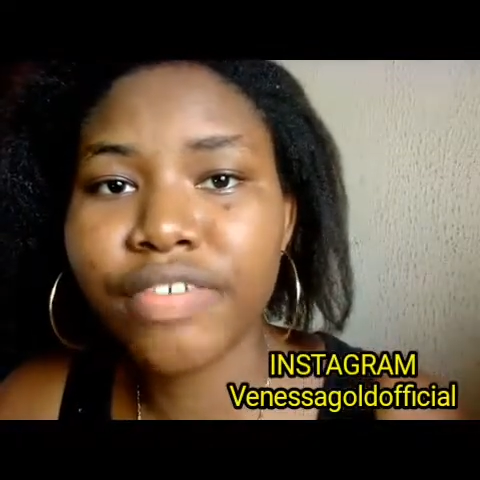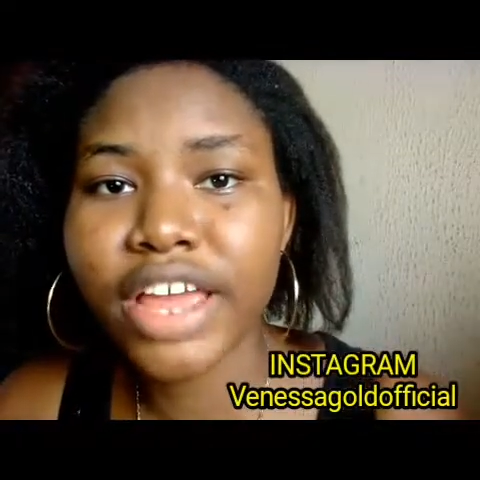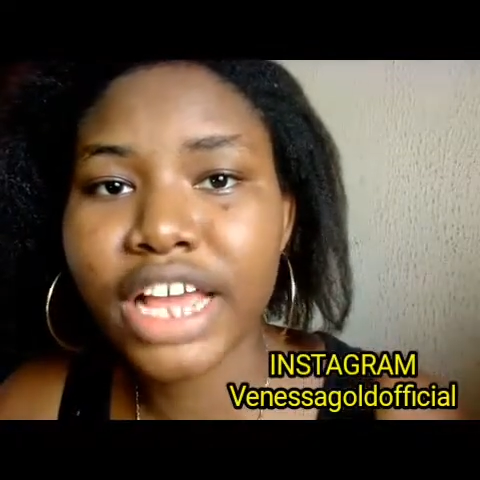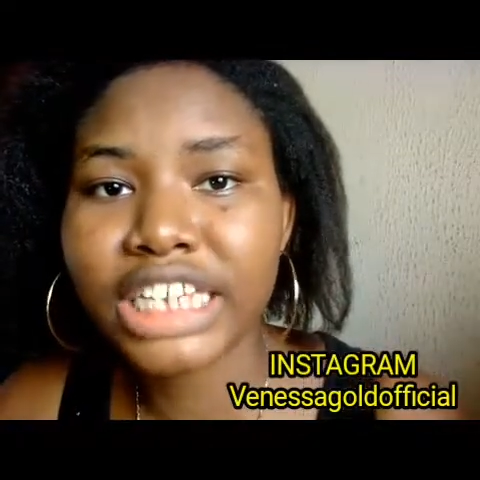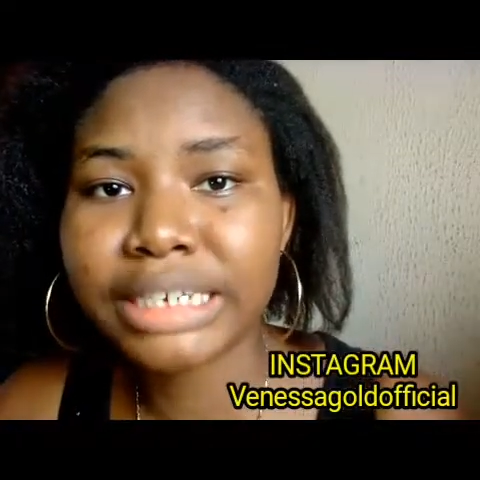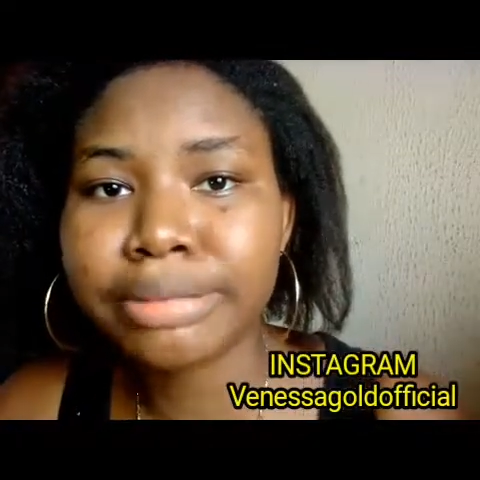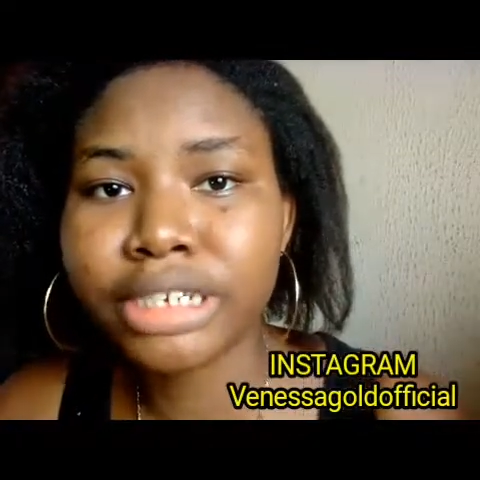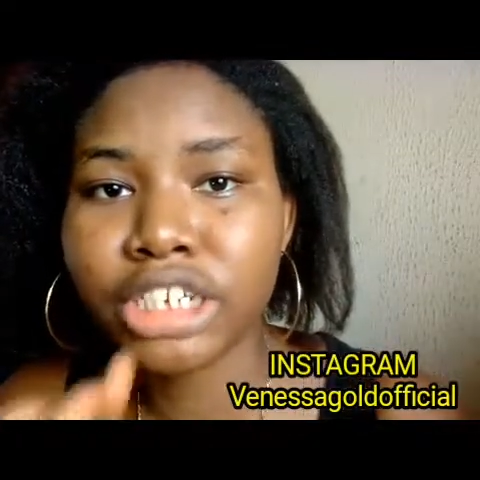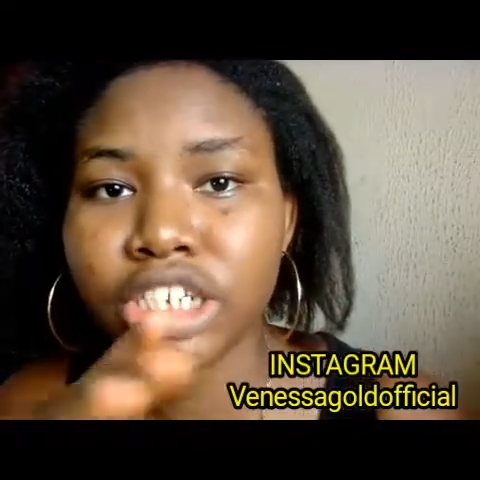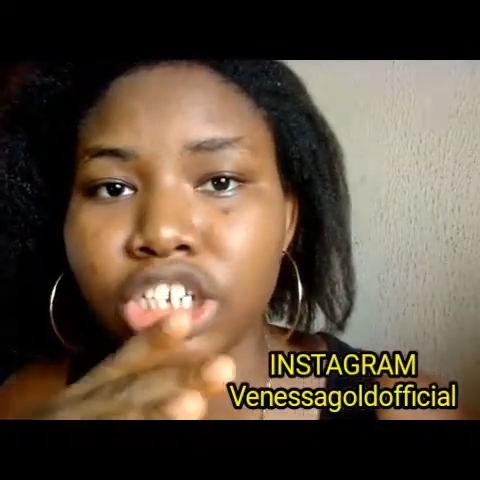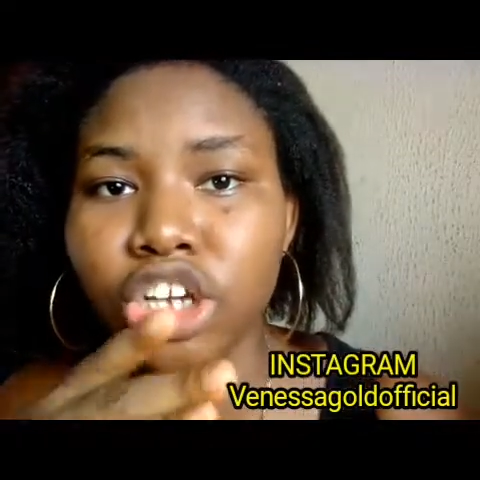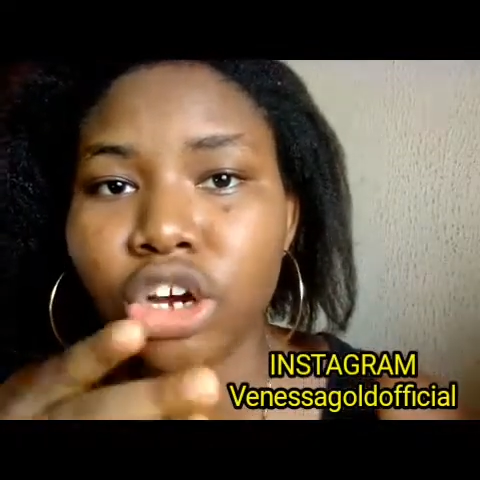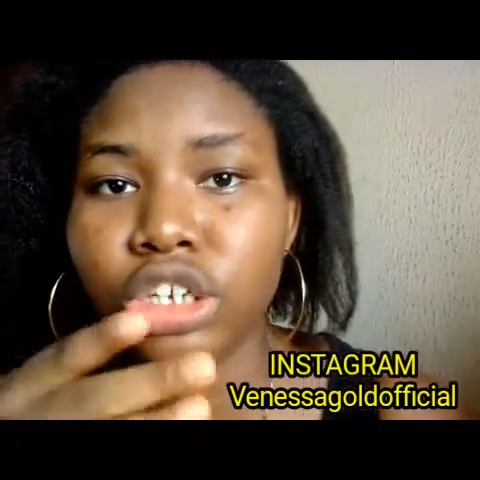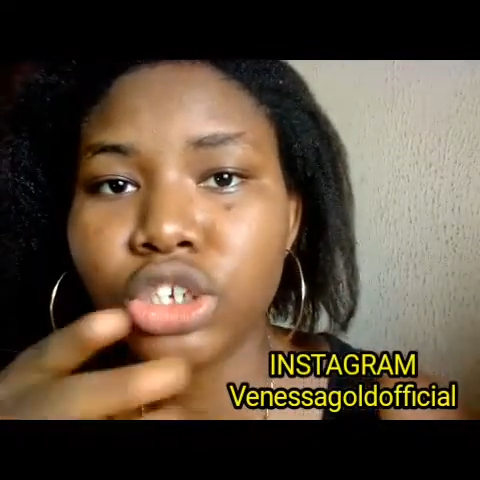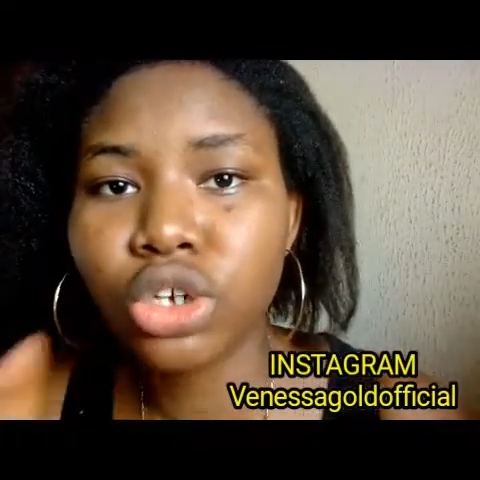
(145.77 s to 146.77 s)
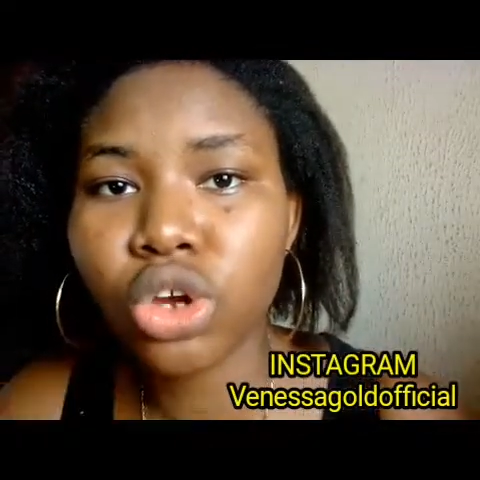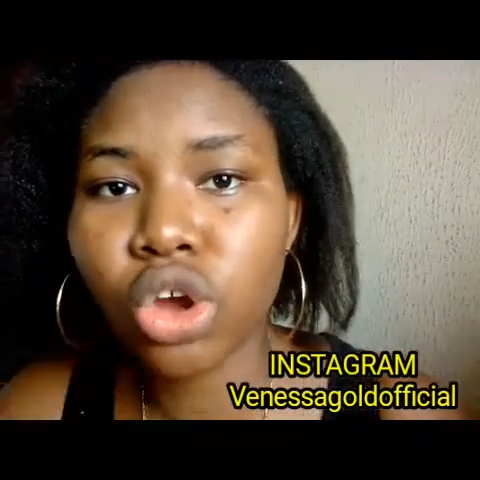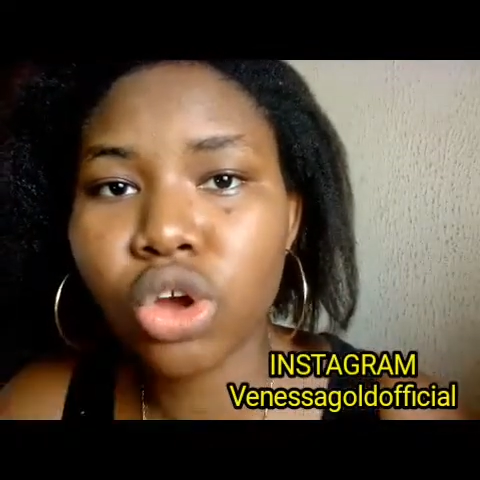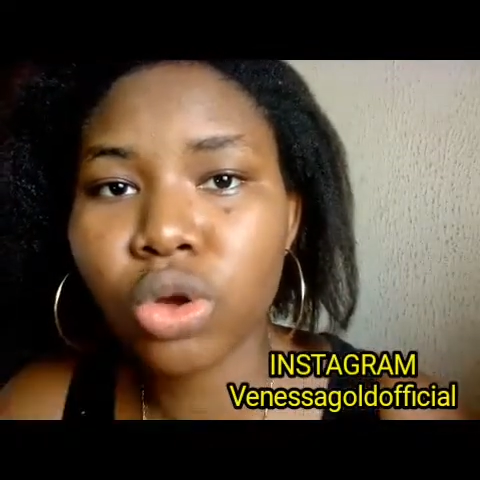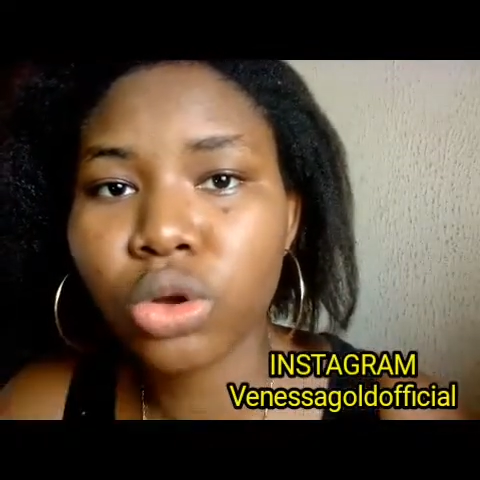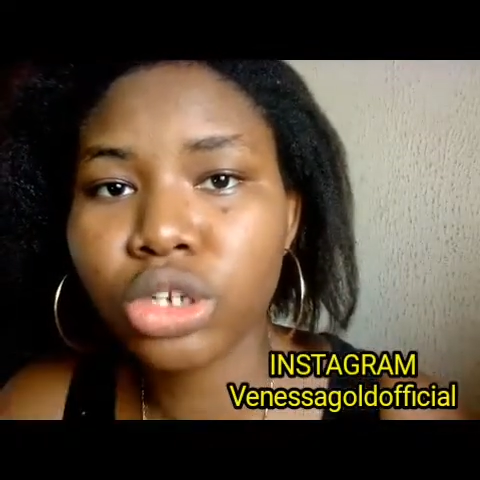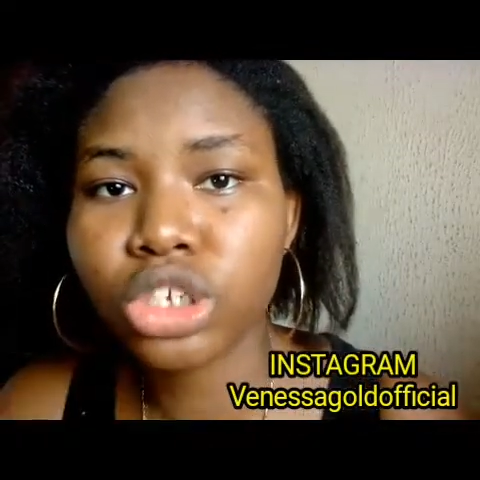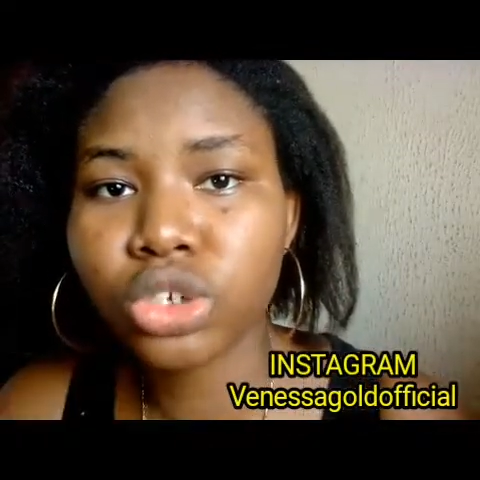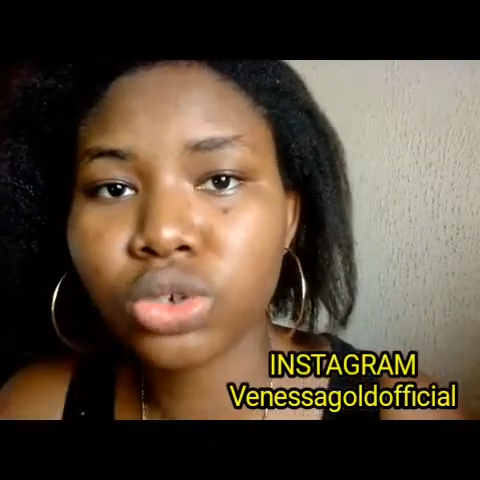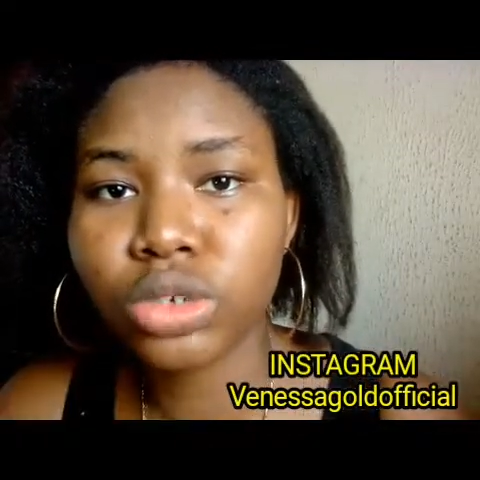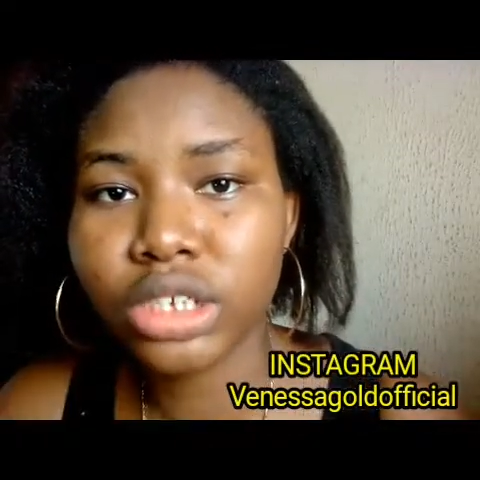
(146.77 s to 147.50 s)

Whenever you're speaking, the audio goes